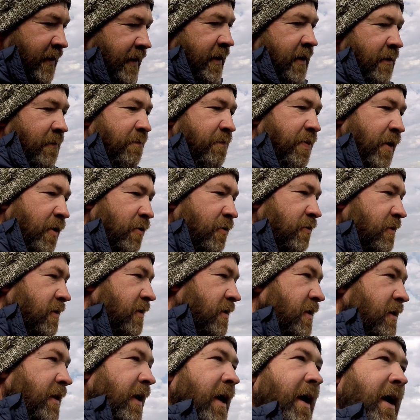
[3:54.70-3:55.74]
your
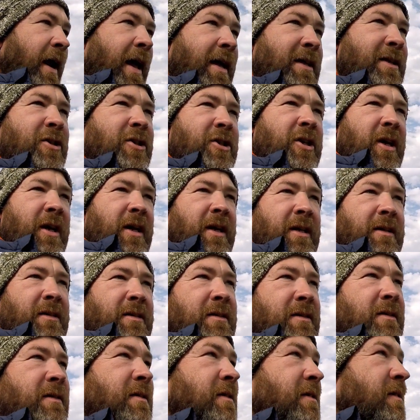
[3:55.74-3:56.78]
boats, your
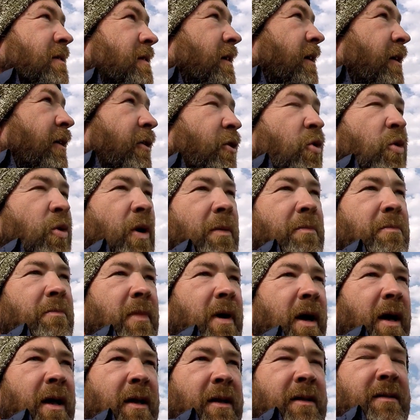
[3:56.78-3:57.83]
engines, your
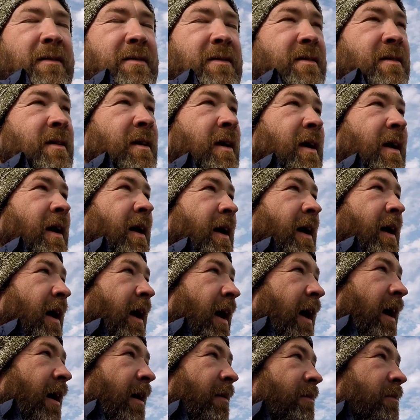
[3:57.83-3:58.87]
equipment,
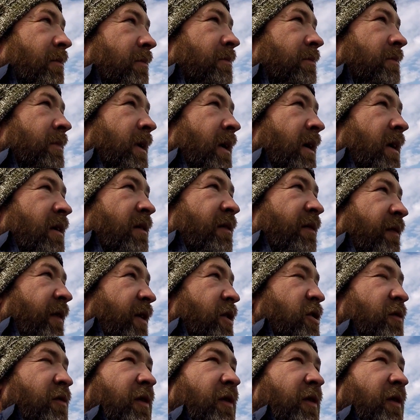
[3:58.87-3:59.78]
fish